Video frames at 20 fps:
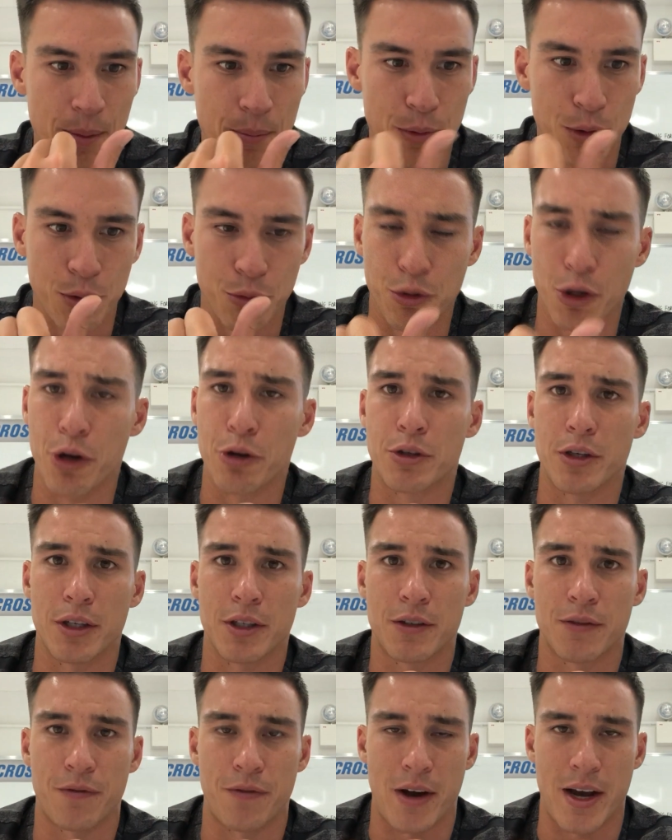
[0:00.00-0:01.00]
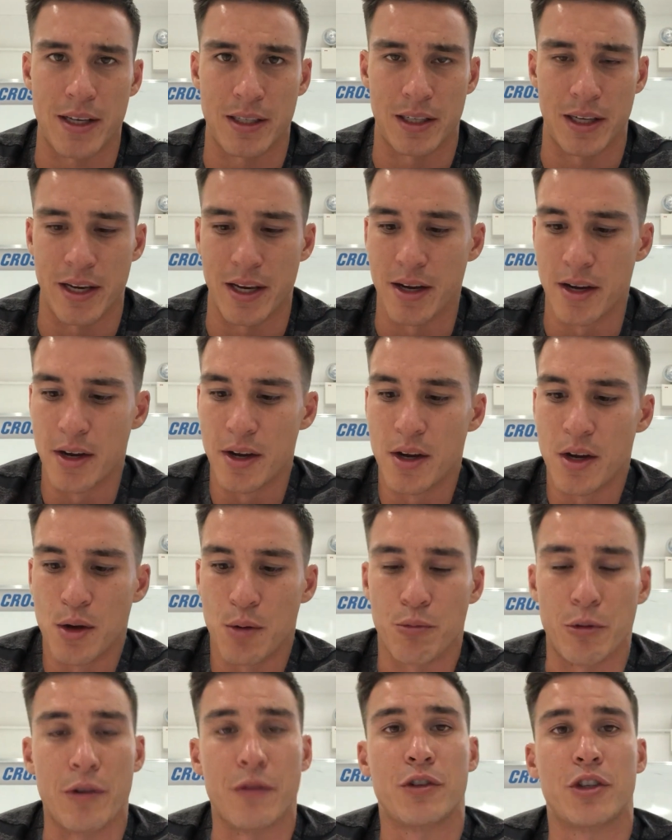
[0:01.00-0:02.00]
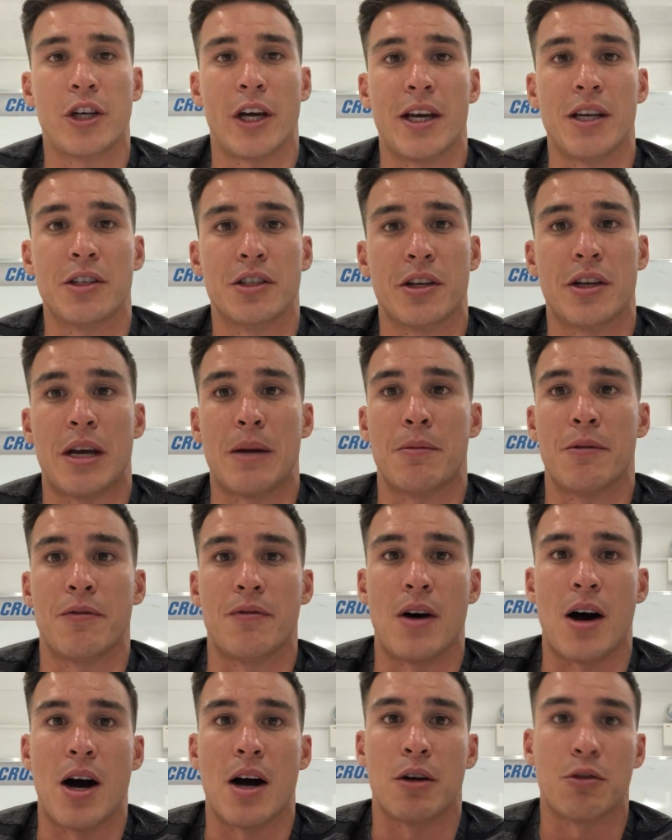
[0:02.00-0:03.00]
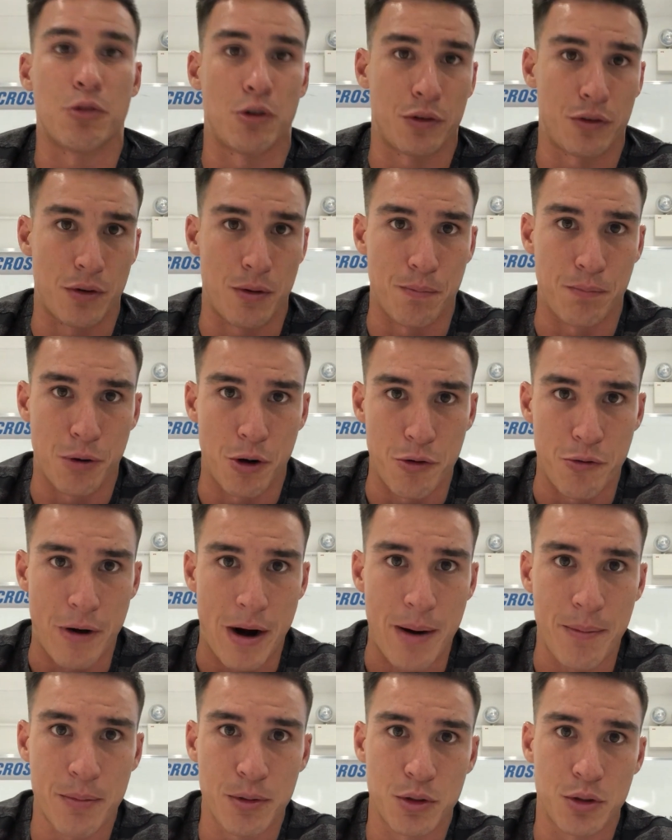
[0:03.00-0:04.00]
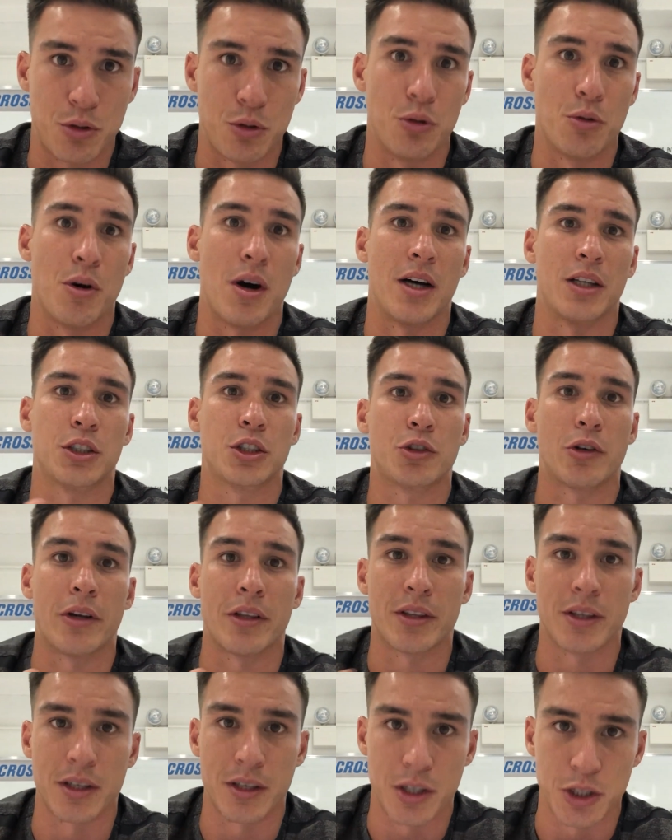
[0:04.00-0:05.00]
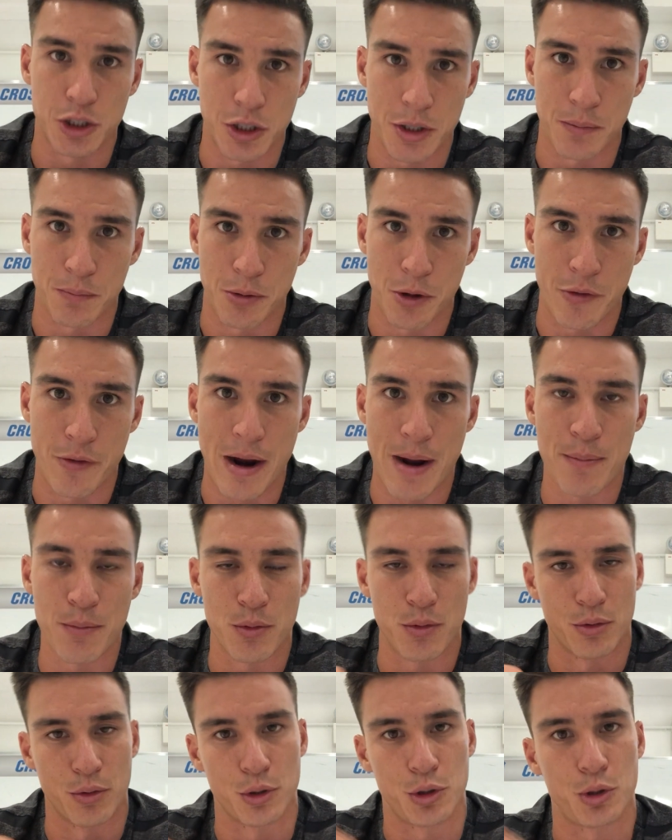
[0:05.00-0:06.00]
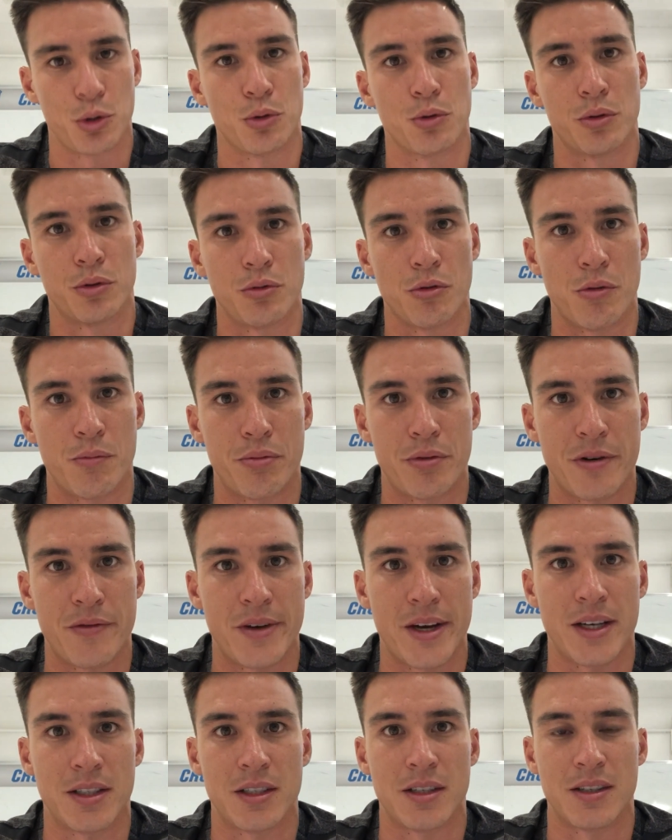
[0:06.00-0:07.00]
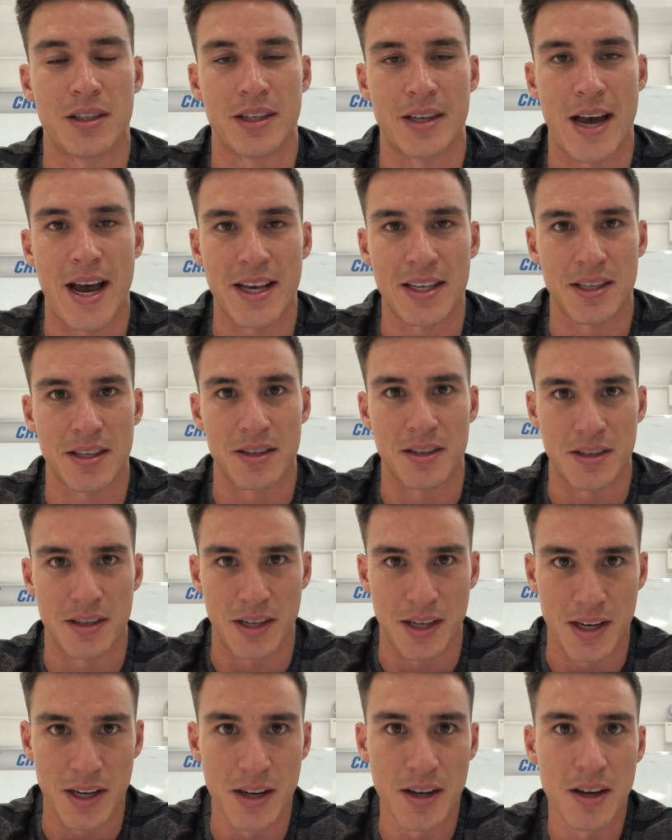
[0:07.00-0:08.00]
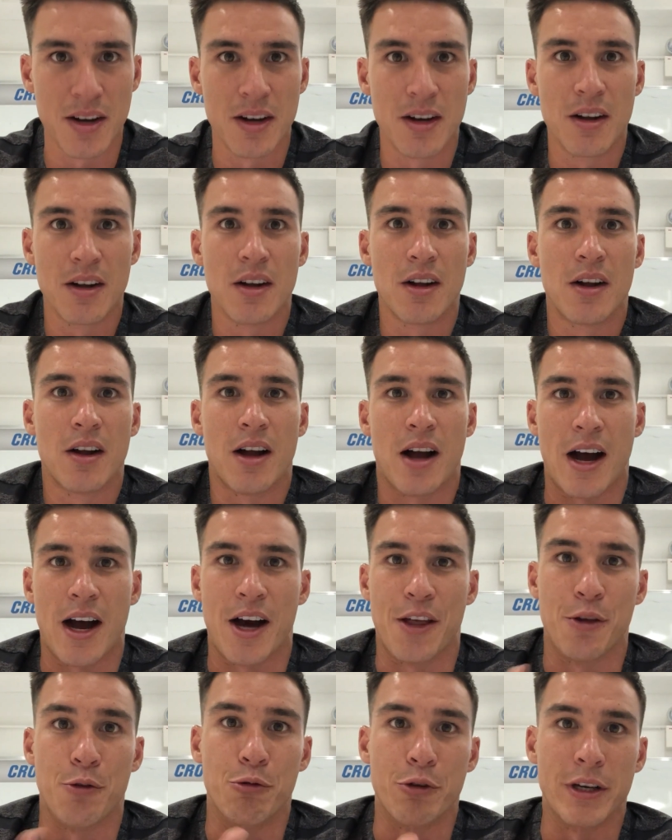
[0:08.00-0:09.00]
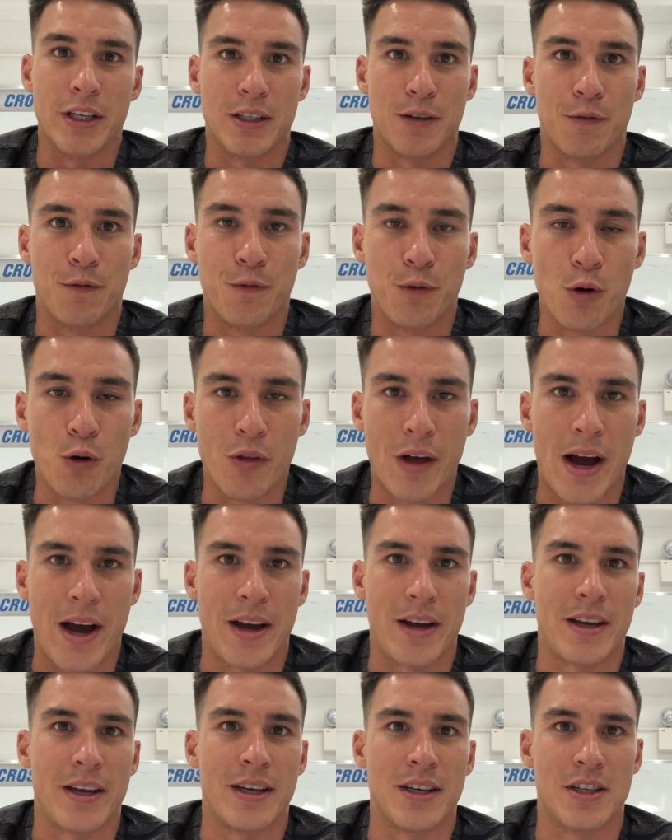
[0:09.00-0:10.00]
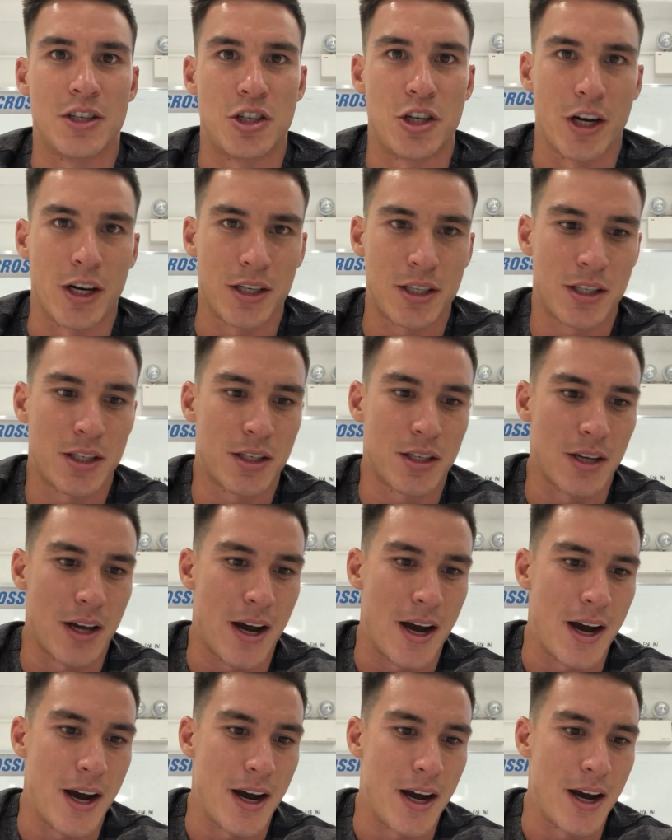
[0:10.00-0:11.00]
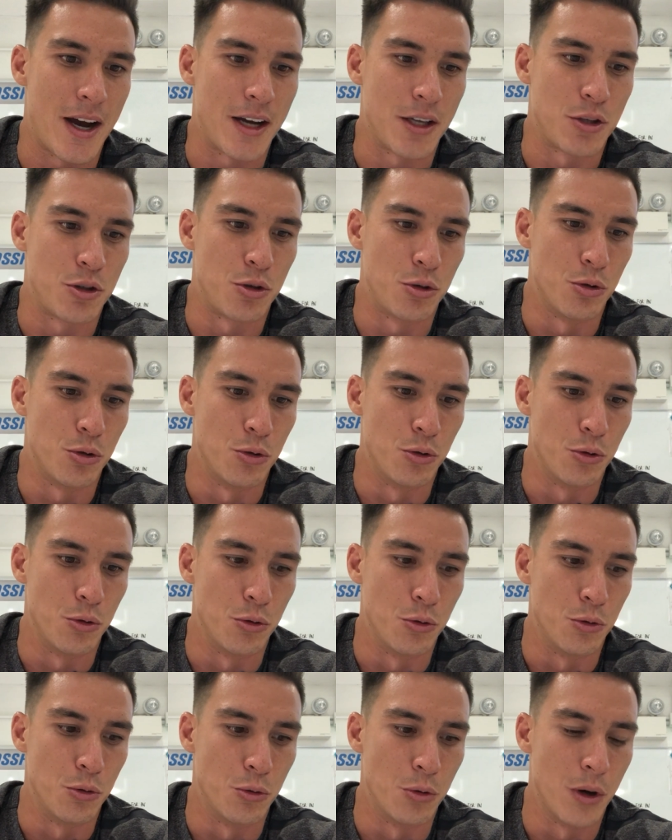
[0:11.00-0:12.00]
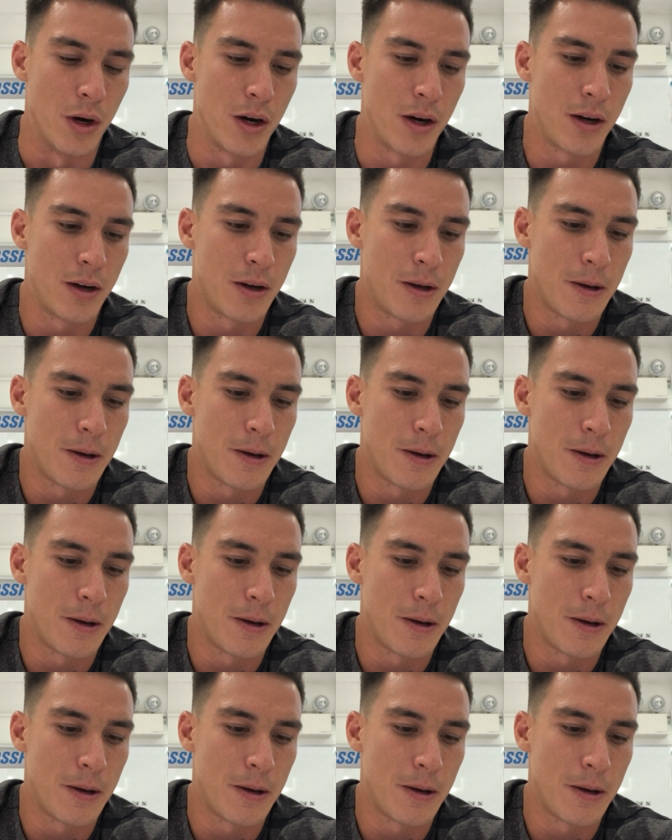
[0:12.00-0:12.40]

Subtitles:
You'll notice, firstly, we've changed the name of our CrossFit program to our Strength and Conditioning program, or shortened or abbreviated to S&C. The reason for that is just to